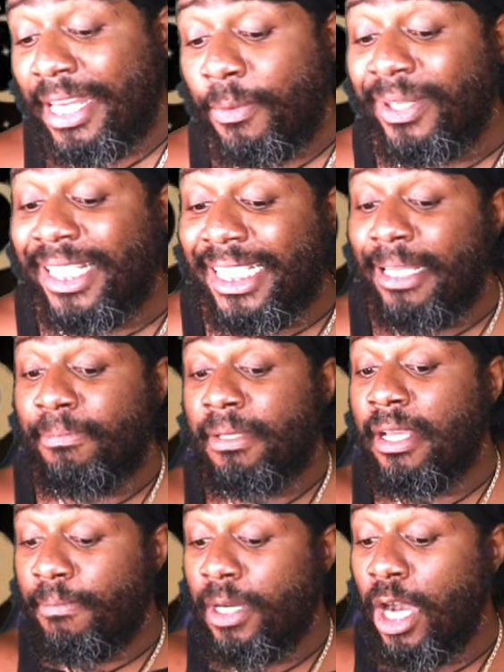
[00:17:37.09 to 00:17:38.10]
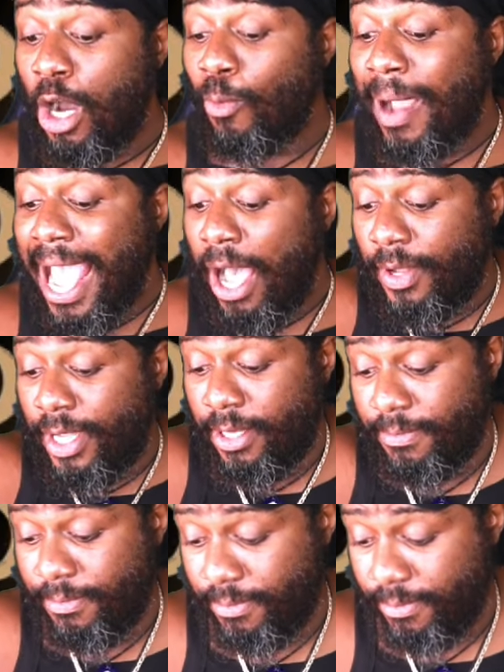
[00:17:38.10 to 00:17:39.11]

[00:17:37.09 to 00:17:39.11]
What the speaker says: They want to keep them around him.